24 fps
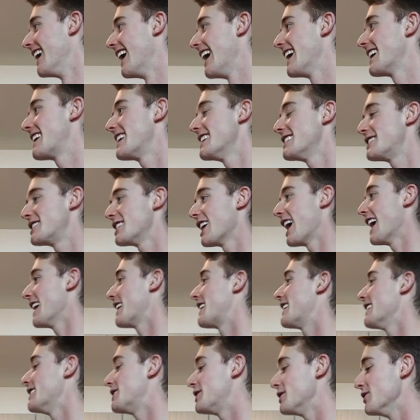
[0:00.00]
I kid, you,
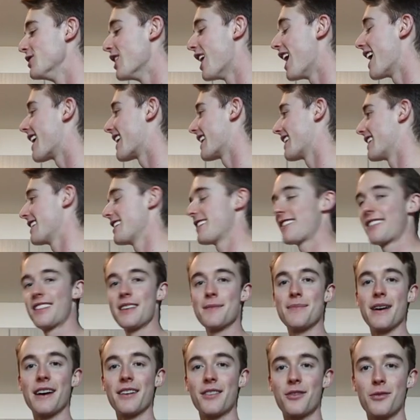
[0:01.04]
I kid you not, it is
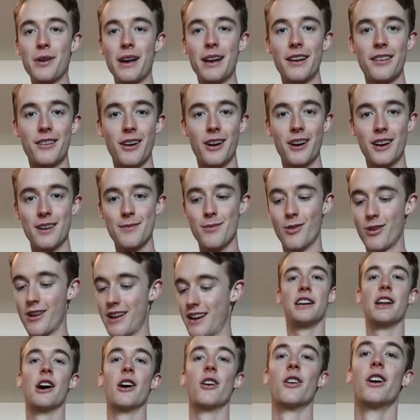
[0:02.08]
the best way to start your
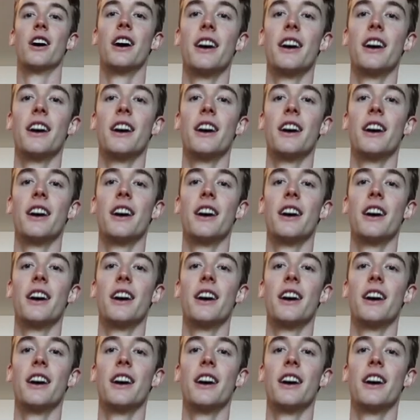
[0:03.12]
morning. No,